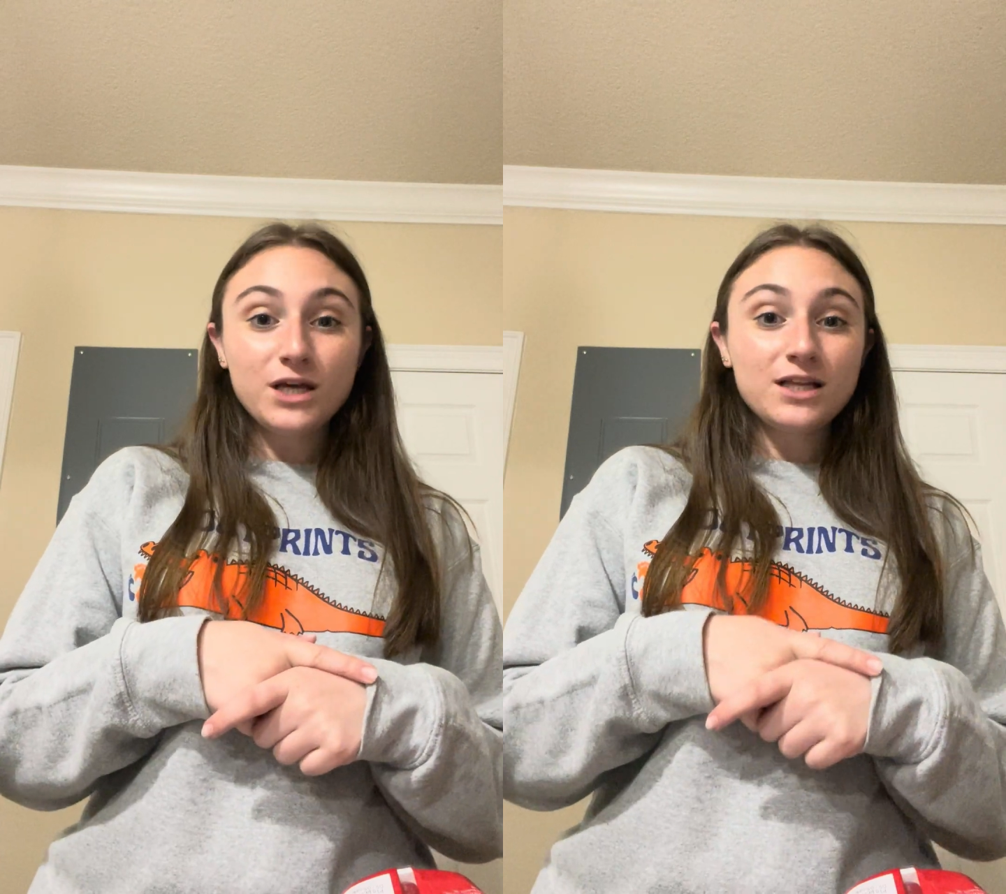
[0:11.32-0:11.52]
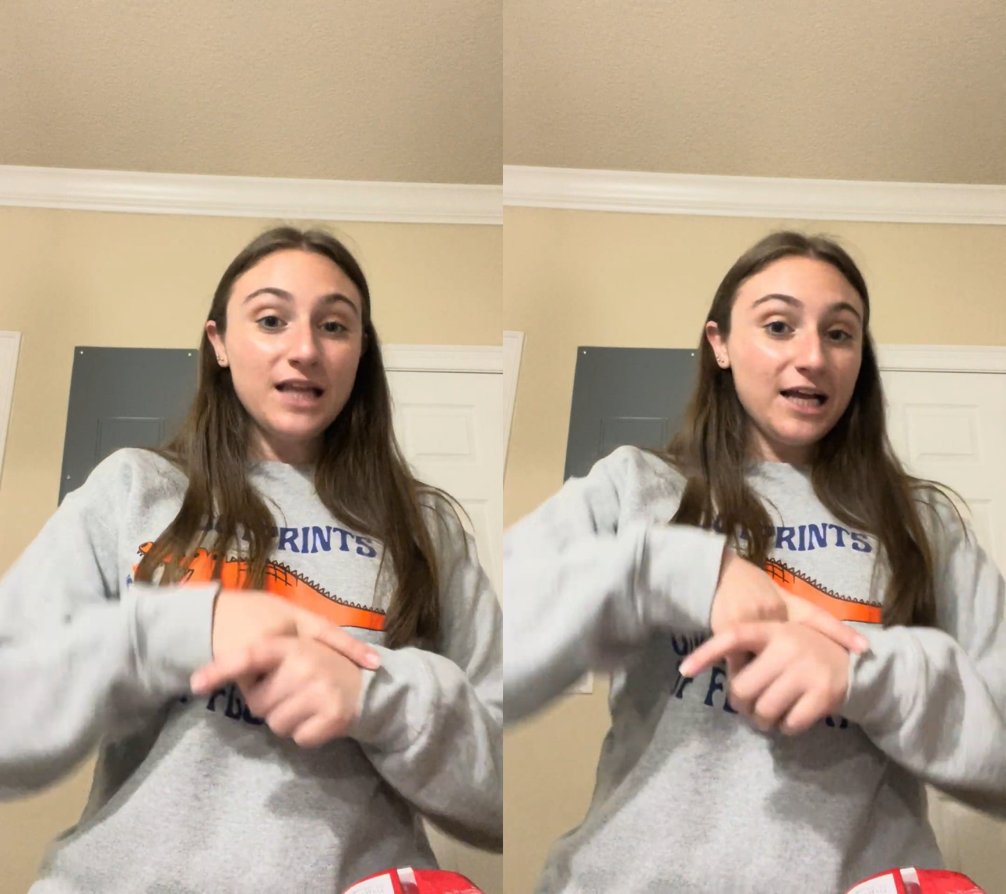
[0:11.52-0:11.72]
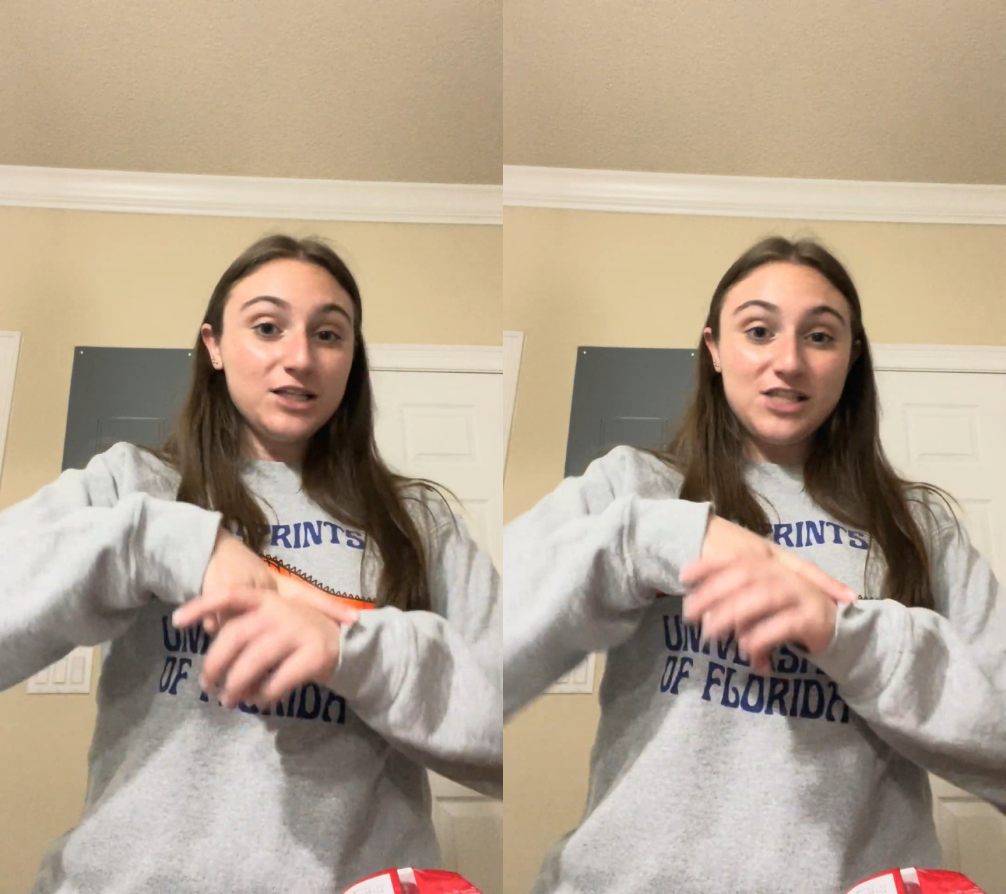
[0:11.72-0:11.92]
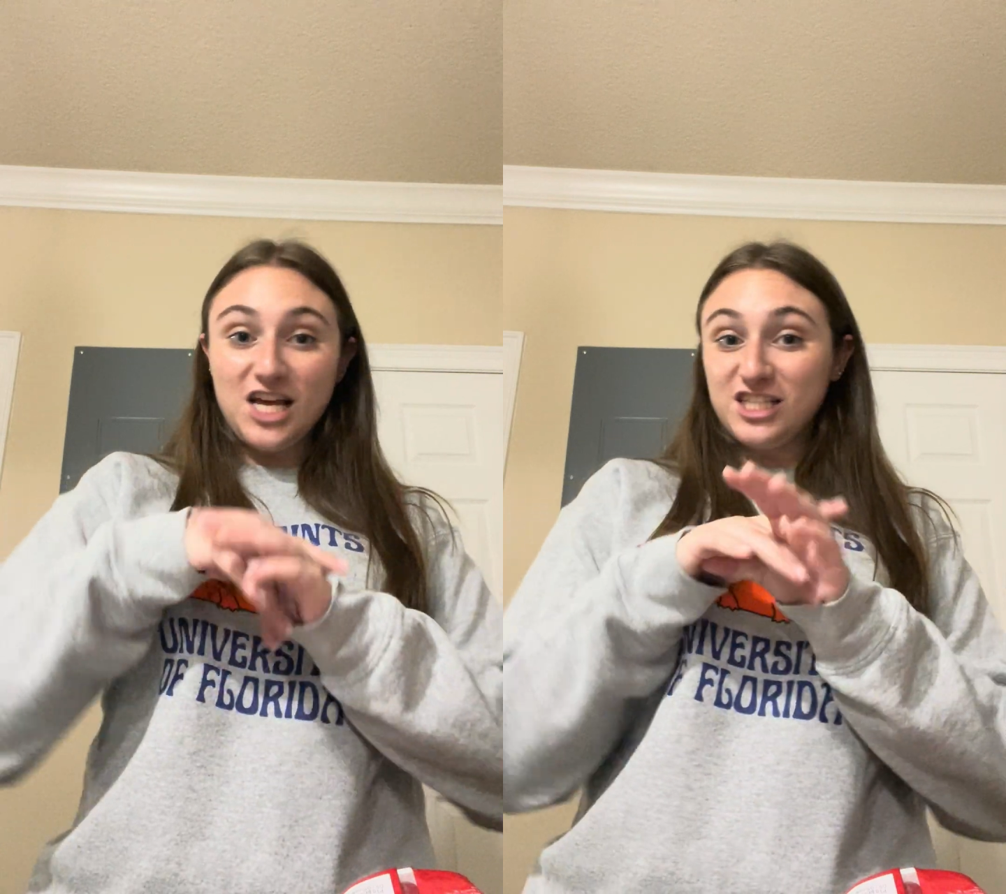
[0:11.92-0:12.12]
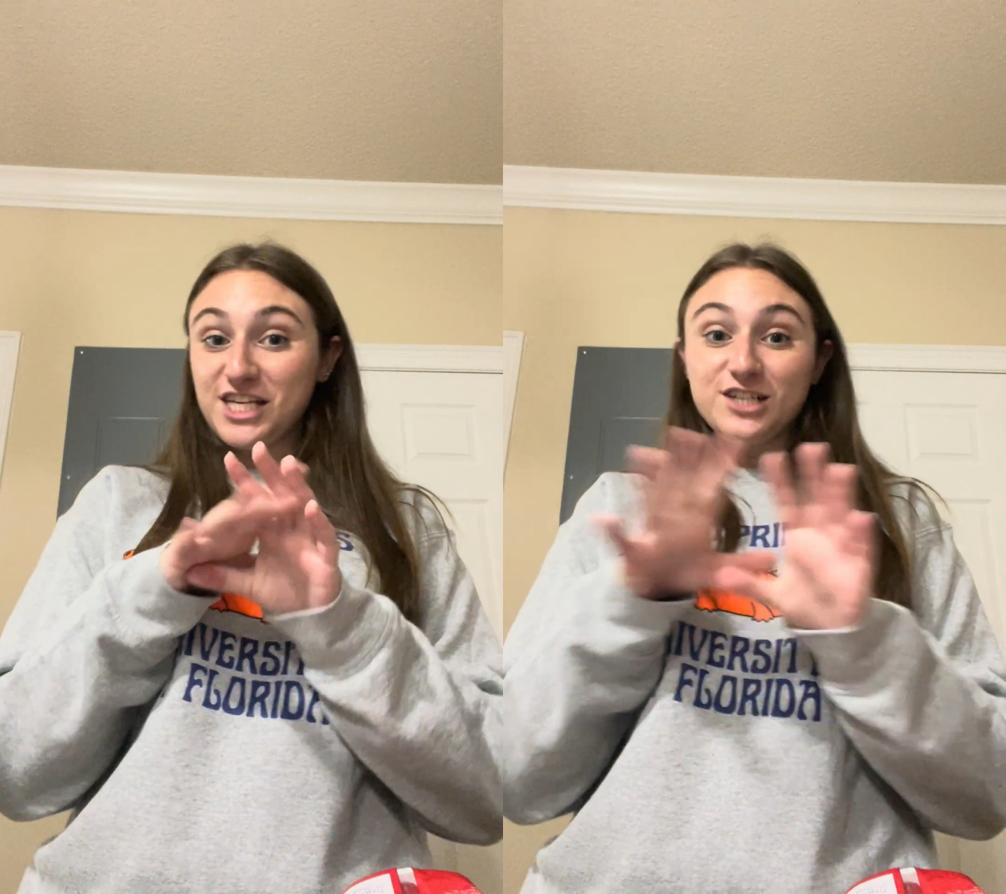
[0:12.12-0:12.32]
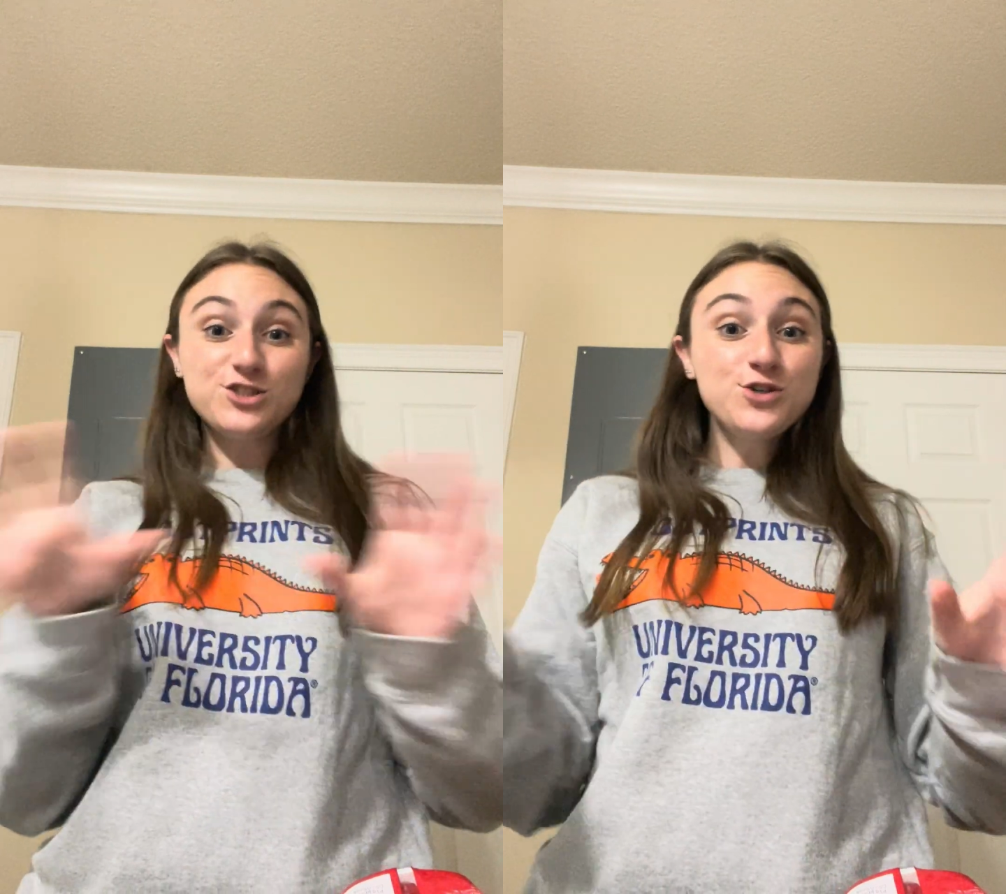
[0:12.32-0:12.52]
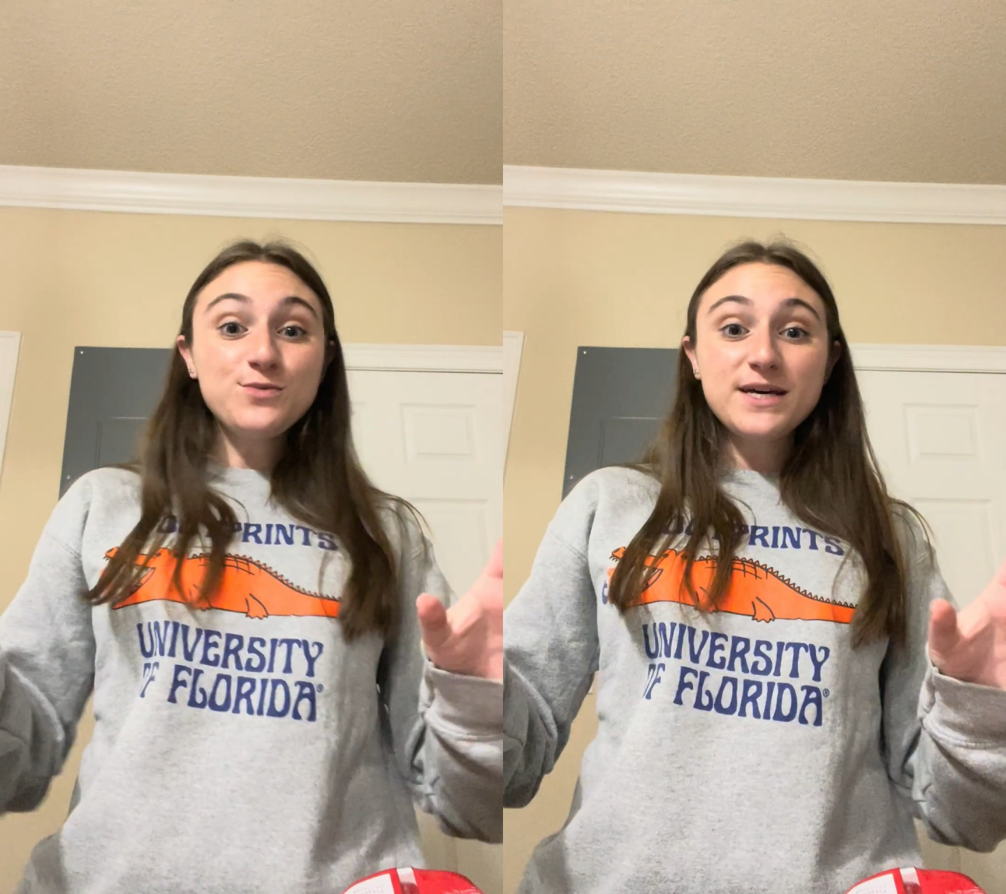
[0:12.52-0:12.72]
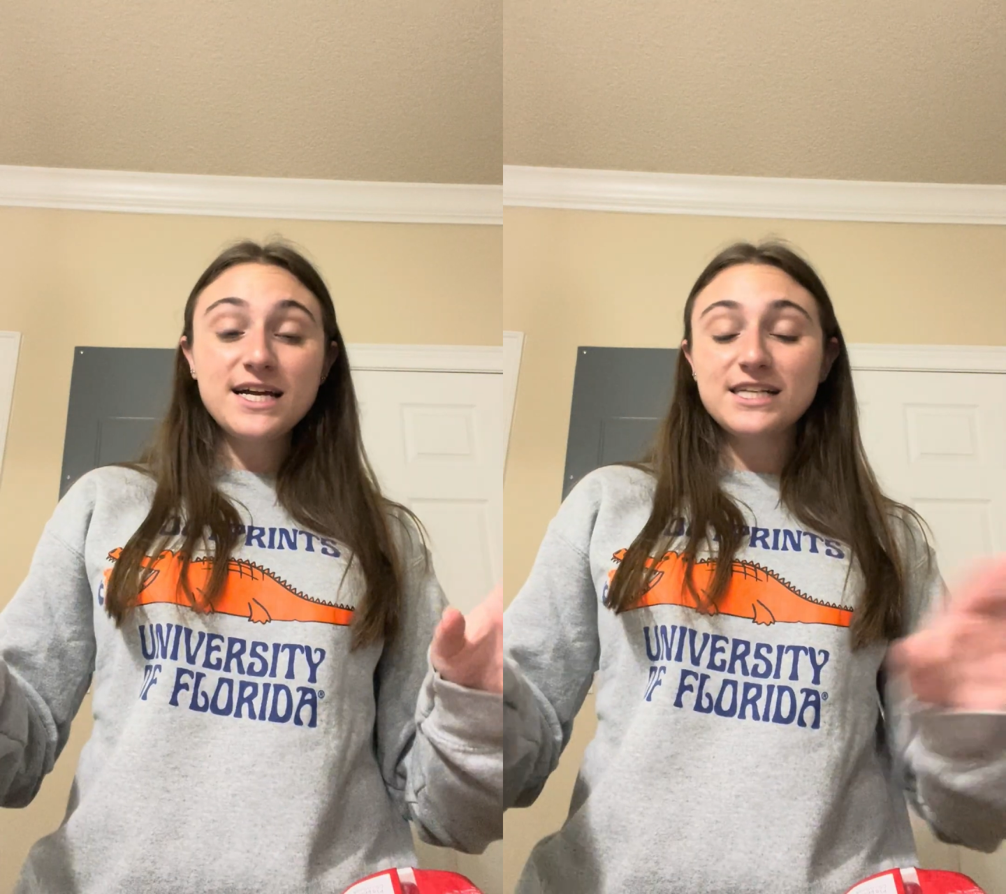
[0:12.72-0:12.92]
It takes like 2
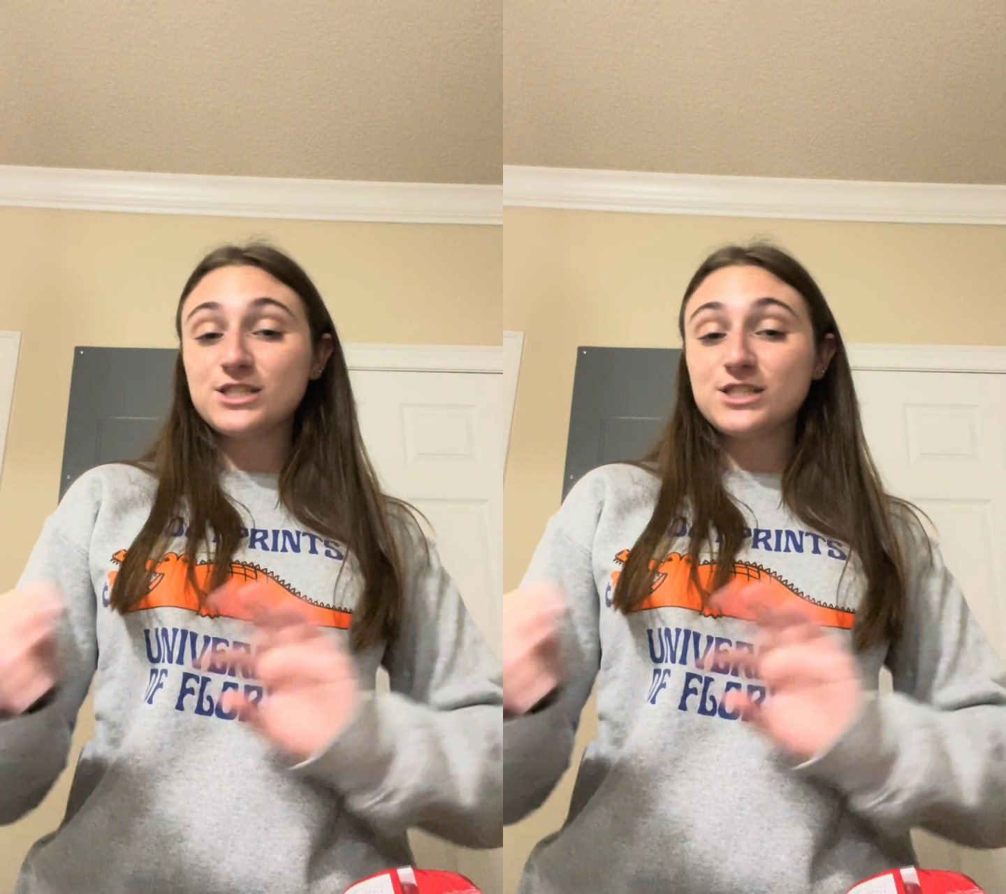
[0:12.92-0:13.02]
minutes,